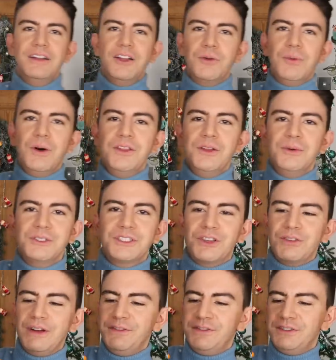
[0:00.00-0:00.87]
Another one that
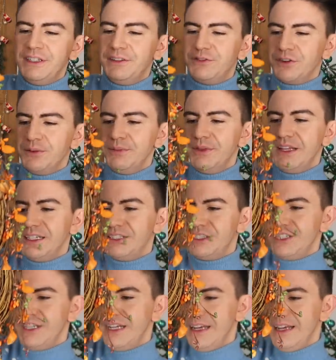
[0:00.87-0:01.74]
was thrifted from
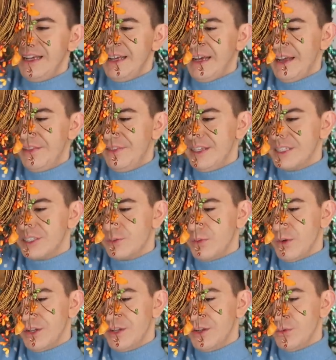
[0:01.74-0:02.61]
this year, and this
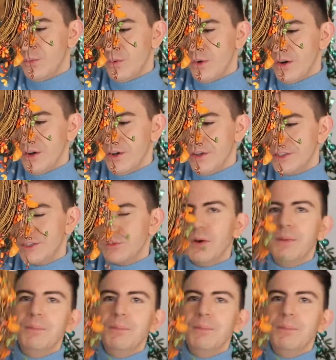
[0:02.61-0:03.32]
one was